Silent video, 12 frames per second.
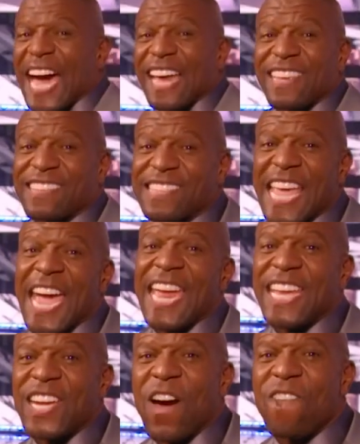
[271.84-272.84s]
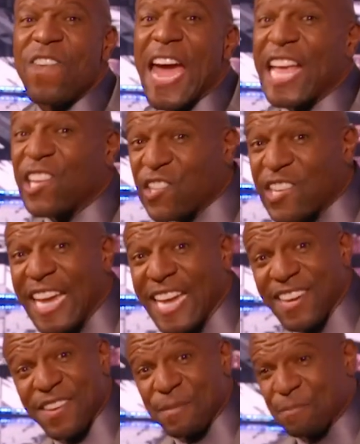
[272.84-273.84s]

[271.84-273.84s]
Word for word: got a standing ovation.